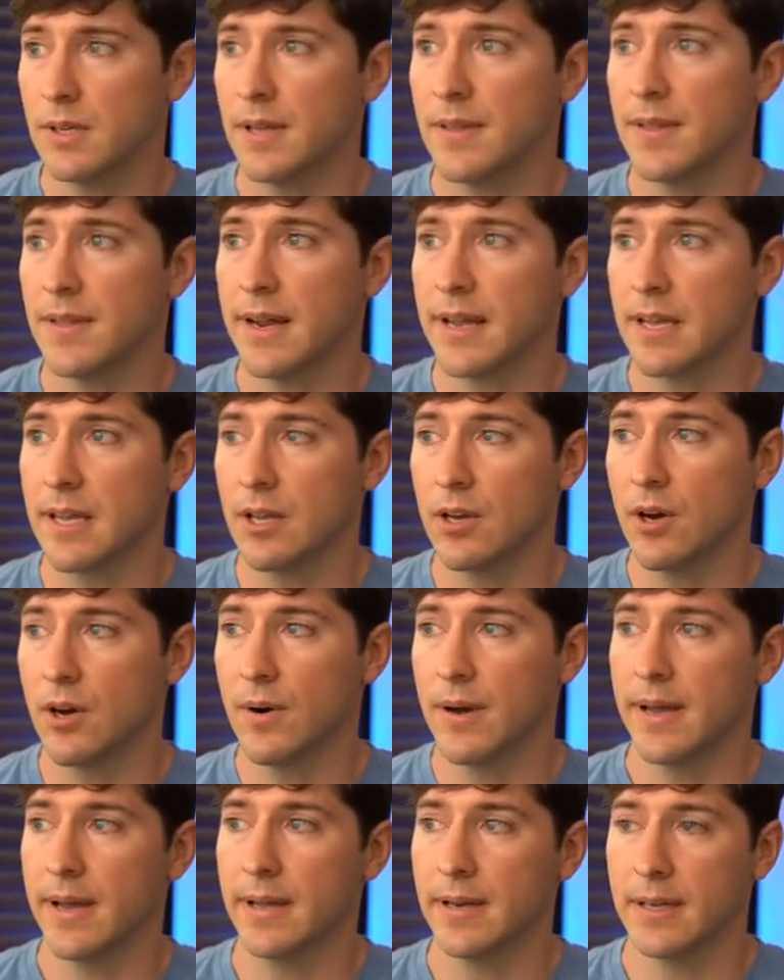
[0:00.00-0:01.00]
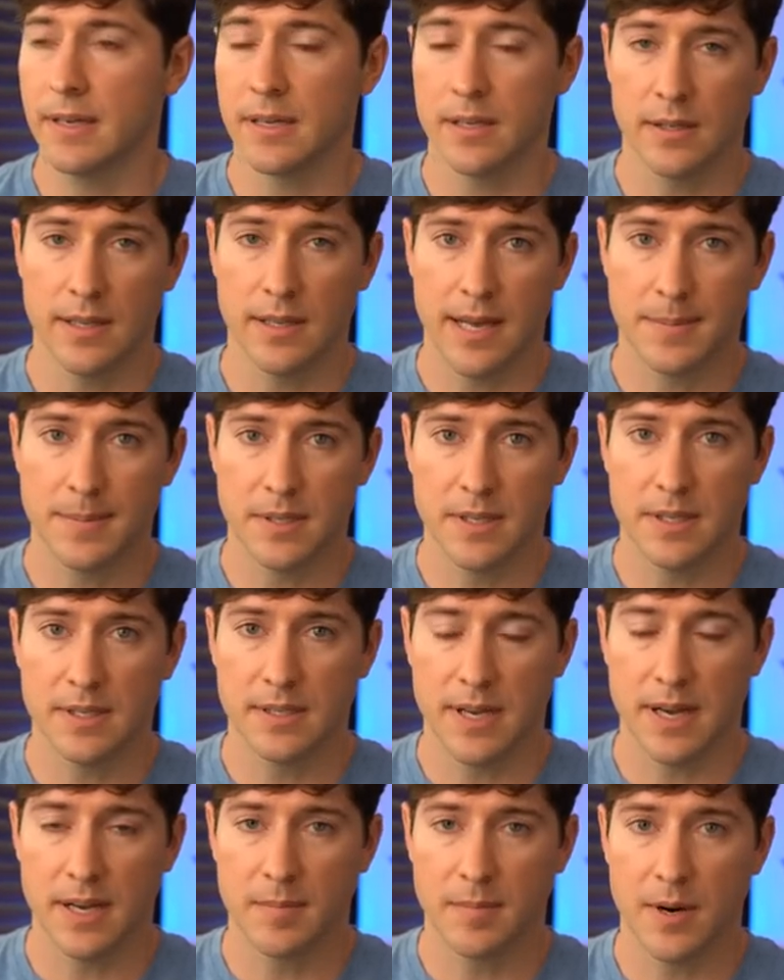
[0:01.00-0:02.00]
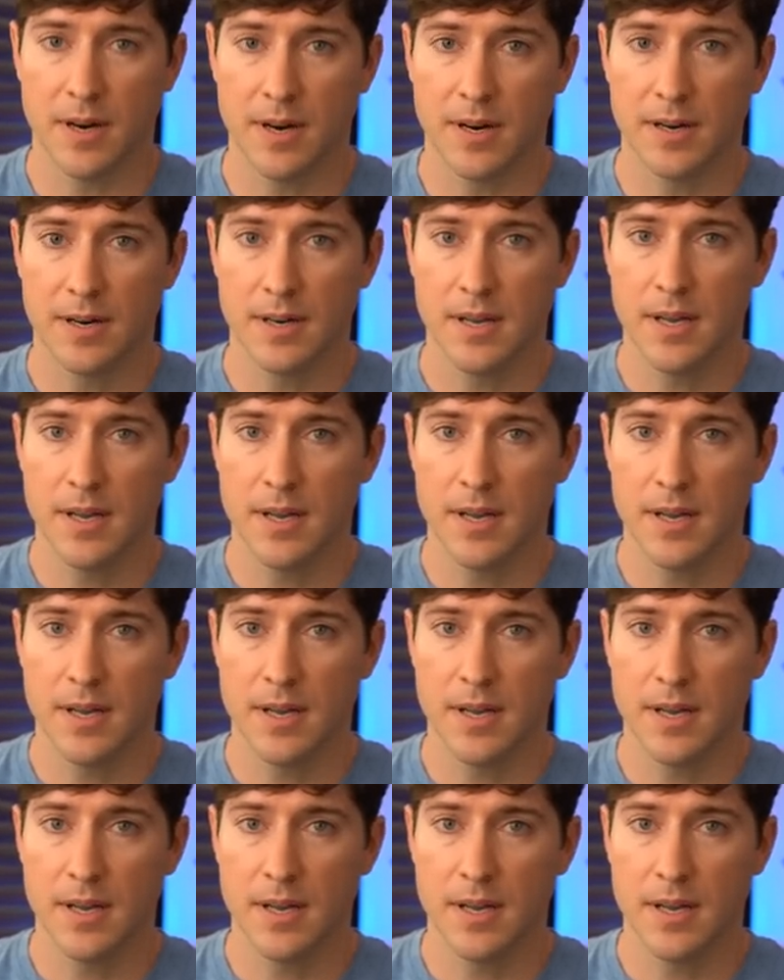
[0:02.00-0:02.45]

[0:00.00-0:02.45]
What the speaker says: and then I can go ahead and collapse the sidebar.